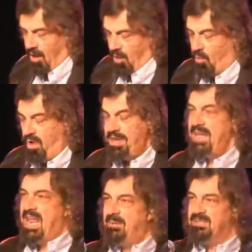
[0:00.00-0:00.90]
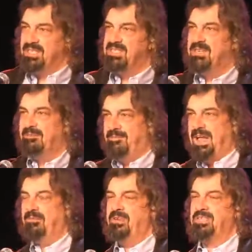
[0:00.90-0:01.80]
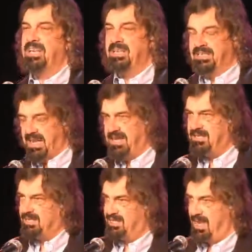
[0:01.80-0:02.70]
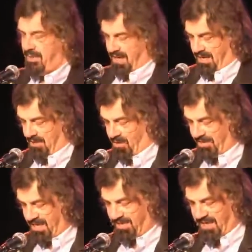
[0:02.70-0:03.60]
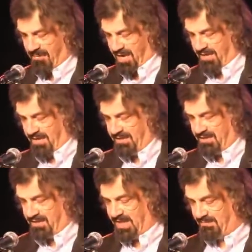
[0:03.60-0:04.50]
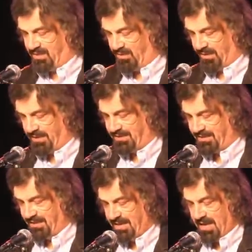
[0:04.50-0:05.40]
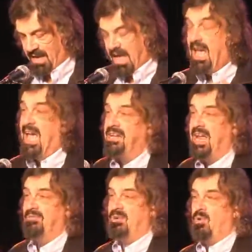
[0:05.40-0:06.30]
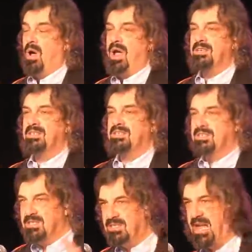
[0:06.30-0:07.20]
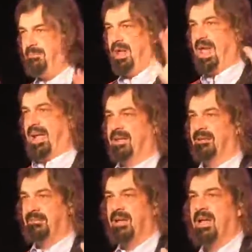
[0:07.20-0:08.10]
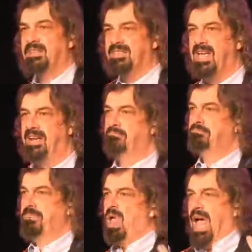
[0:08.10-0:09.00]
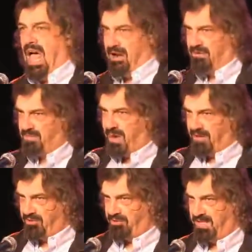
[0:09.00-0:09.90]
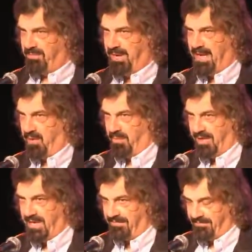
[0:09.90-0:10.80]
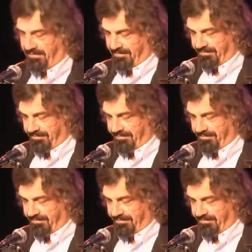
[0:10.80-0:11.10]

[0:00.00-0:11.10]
what enables us to vigorously contest some, contest some ideas and some stories, and yet requires us to step back and say, I respect your deeply held belief.